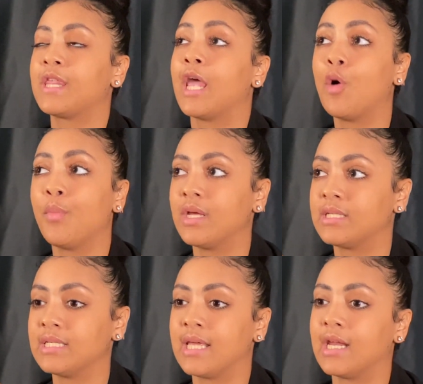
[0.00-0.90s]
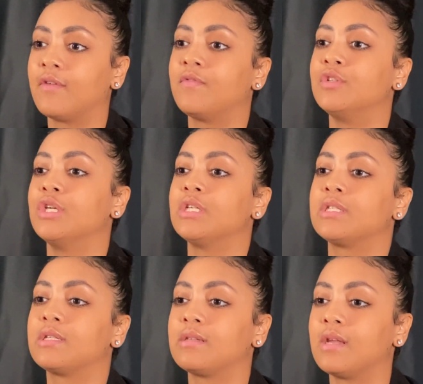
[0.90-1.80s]
help us instead of
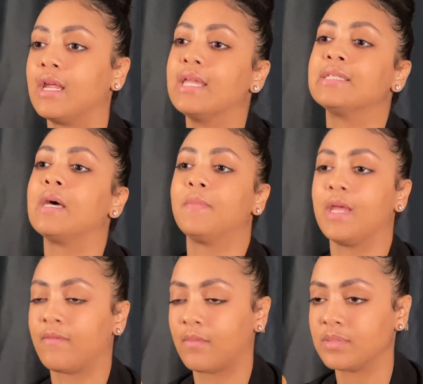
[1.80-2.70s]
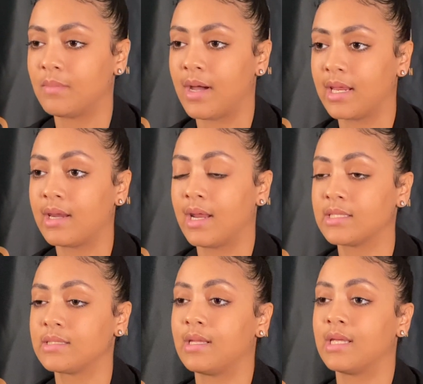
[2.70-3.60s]
just get something from somebody. And
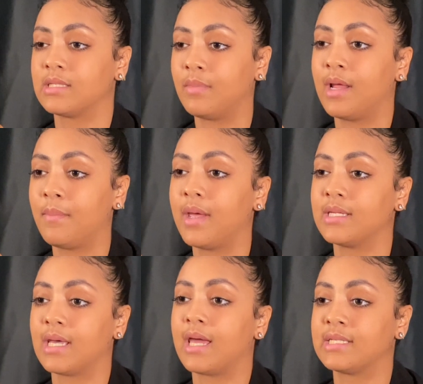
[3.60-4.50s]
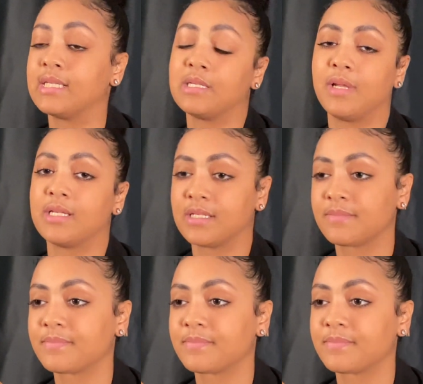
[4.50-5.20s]
that's amazing. Honestly, it's a blessing.